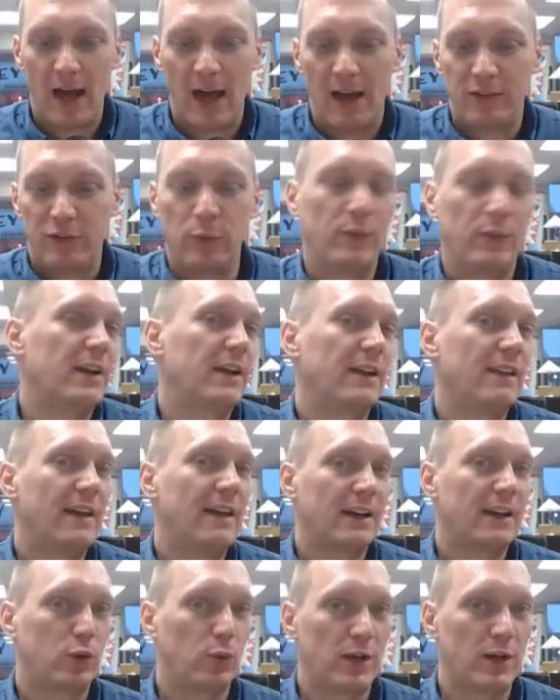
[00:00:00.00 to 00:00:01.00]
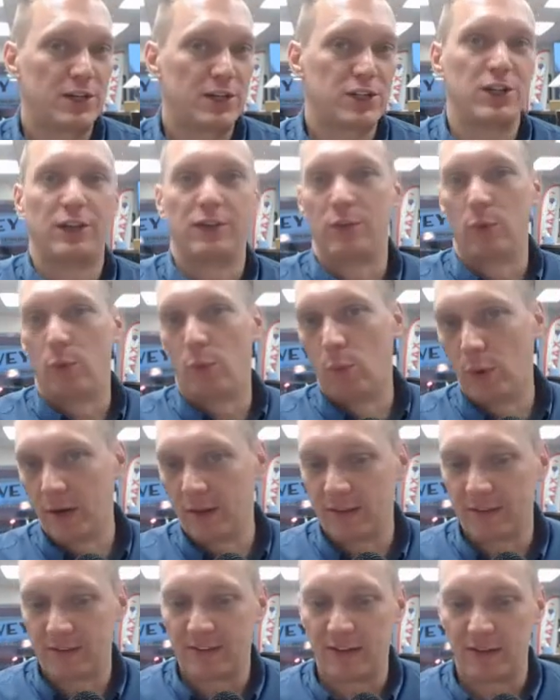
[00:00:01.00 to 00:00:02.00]
So we've had a lot of questions. What do
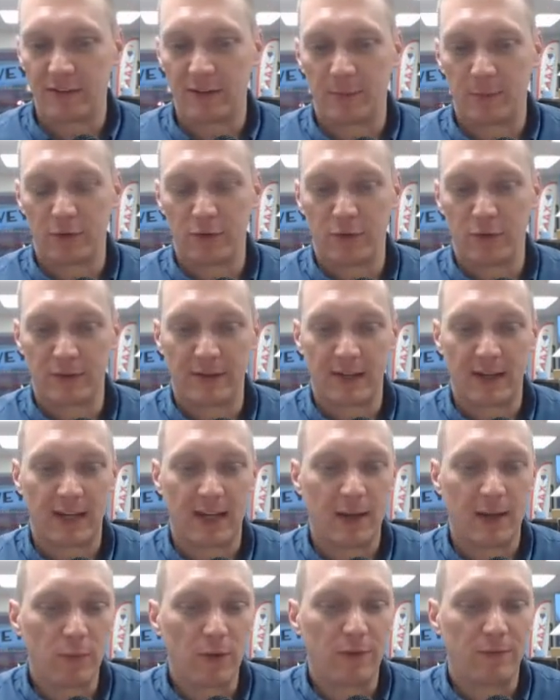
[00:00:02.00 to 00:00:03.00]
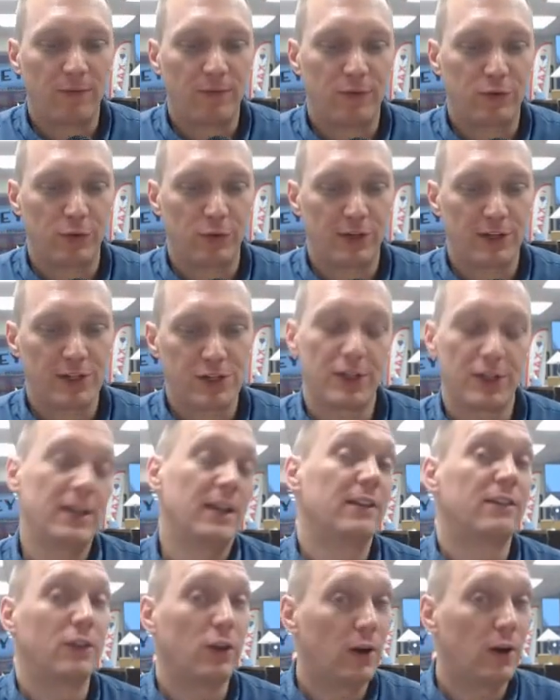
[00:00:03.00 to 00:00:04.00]
the sales numbers look like? And with traditionally,
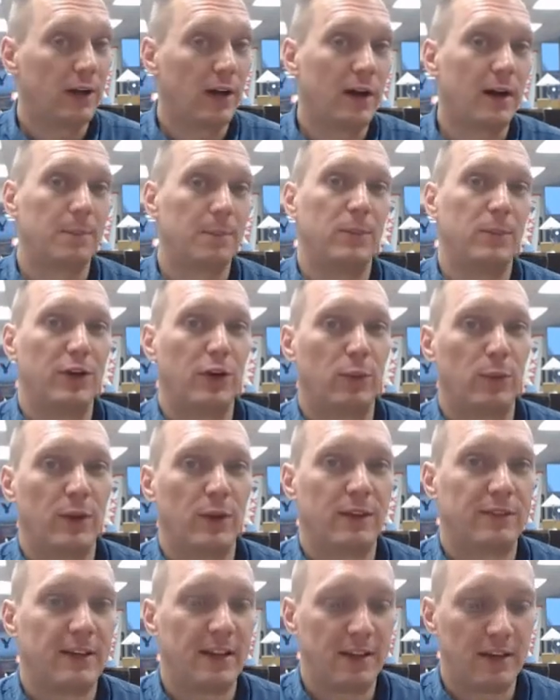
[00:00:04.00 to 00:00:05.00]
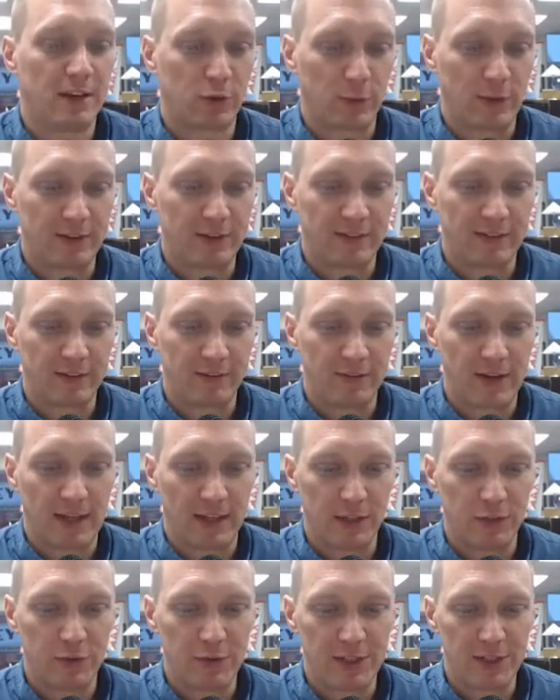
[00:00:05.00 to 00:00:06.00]
it's gone up. Real estate increases in
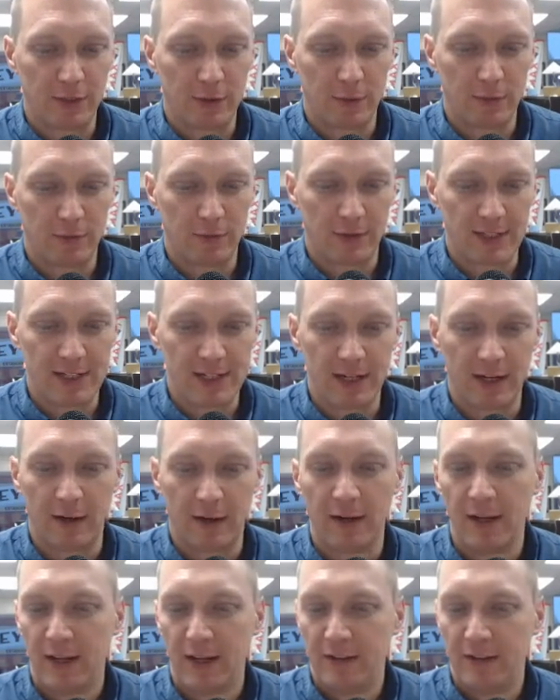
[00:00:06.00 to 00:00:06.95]
value year over year.